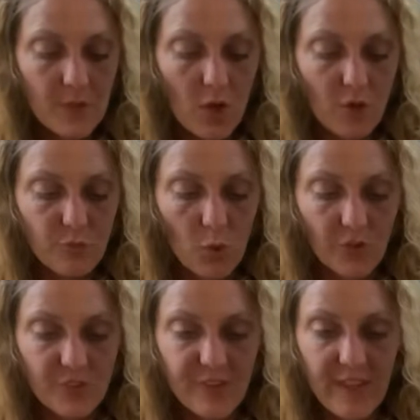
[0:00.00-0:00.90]
of
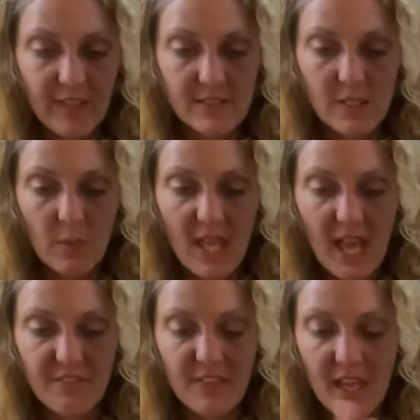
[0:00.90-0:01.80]
Wands here, so we
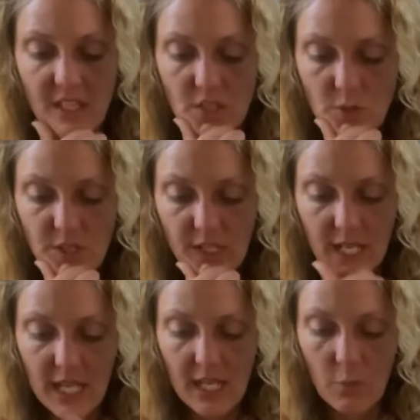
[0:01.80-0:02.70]
have that union
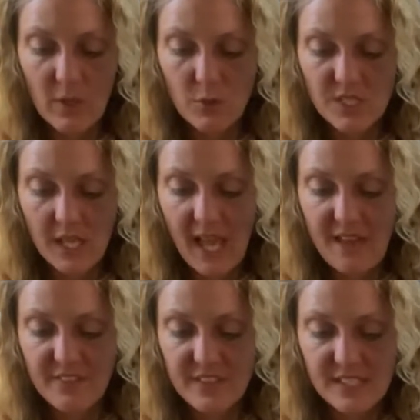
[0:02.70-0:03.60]
here. We also
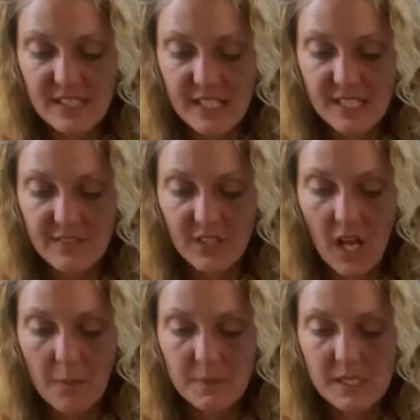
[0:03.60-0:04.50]
have the Six of
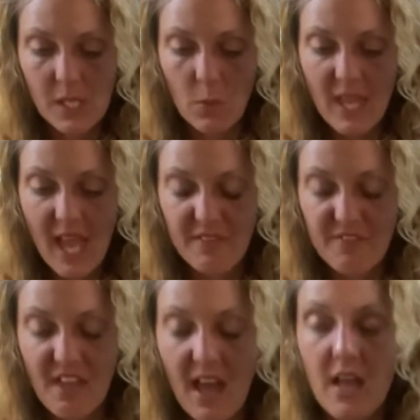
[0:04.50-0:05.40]
Cups, so we have
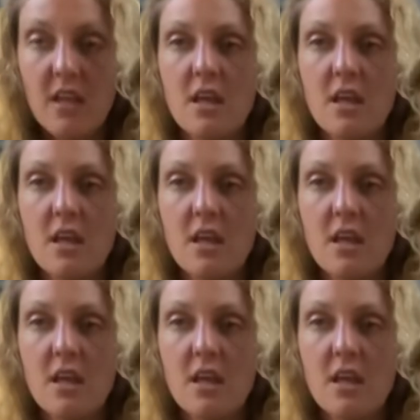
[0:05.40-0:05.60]
that